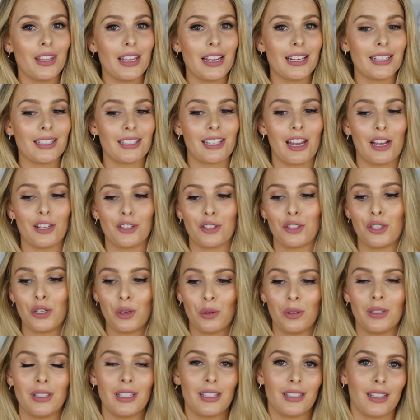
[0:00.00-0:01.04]
this gets
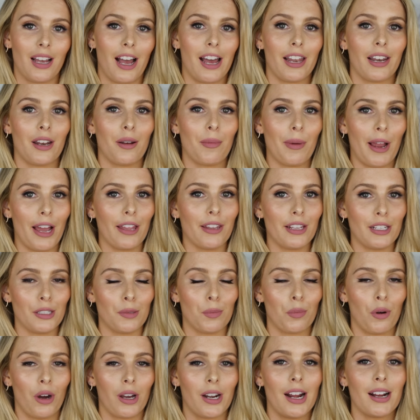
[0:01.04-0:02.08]
you as excited about these
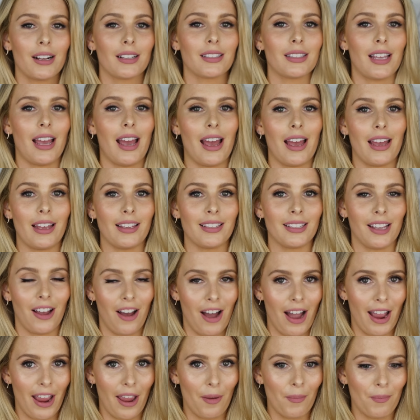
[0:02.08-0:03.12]
products as
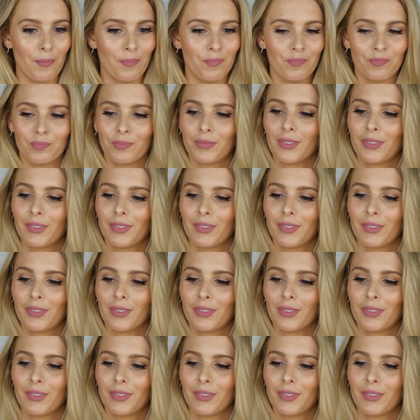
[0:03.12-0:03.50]
I am.